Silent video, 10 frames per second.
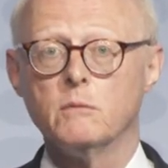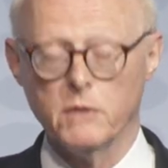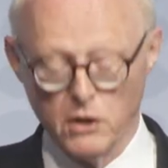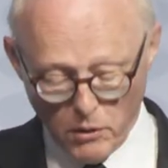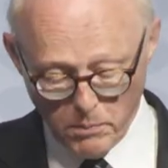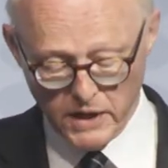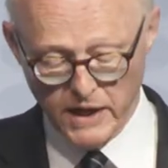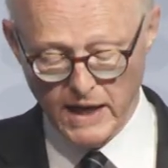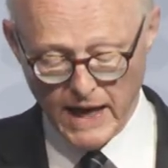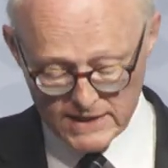
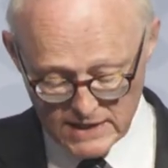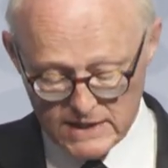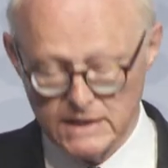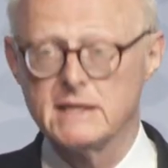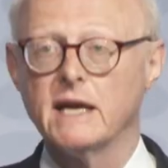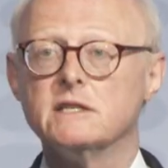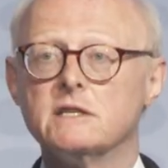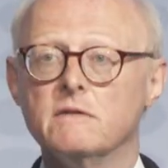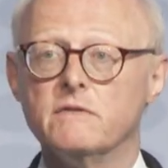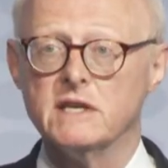monopoly, asset
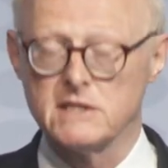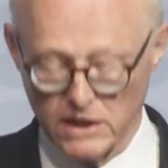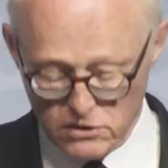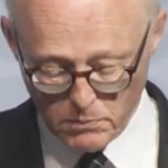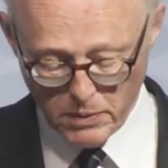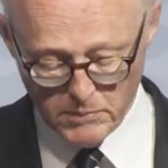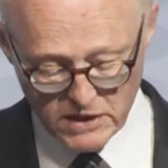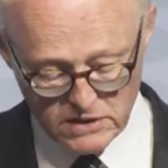intensive, essential public